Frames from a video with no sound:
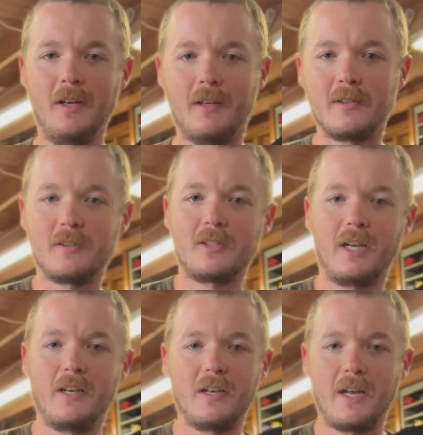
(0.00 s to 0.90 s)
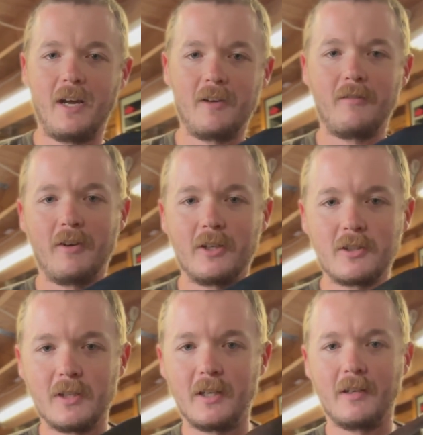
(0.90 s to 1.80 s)
and sanded it down and
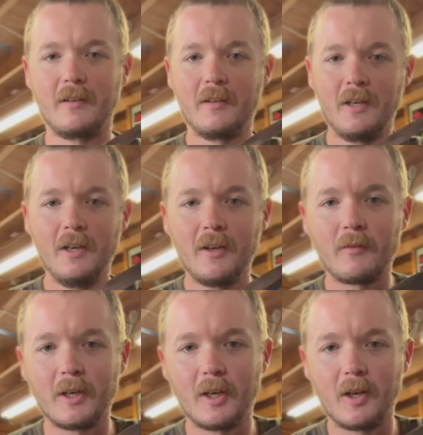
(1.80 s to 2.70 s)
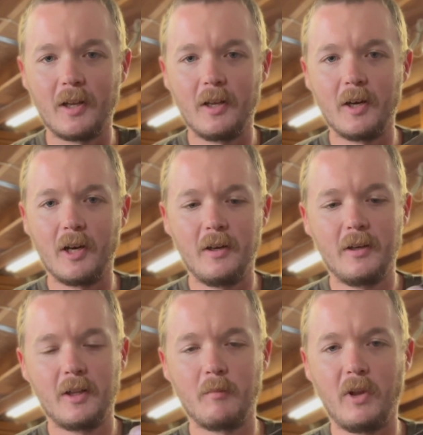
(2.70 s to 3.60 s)
finished it and redid
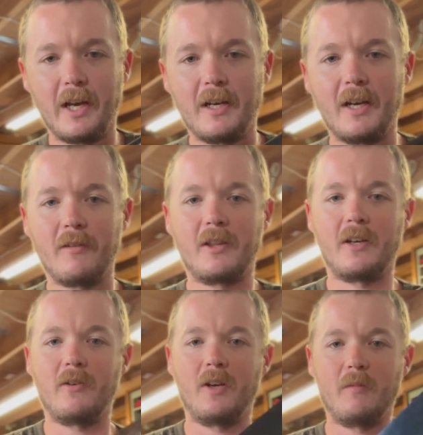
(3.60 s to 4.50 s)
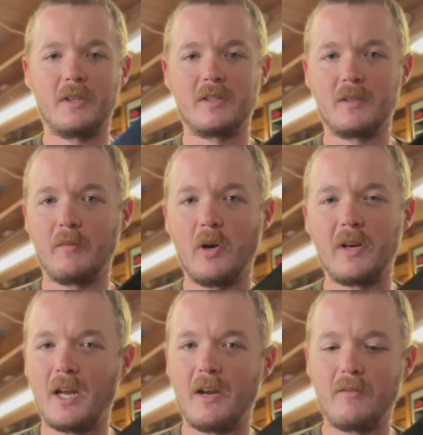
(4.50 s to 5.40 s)
the blade and everything on it. This is a Bowie knife.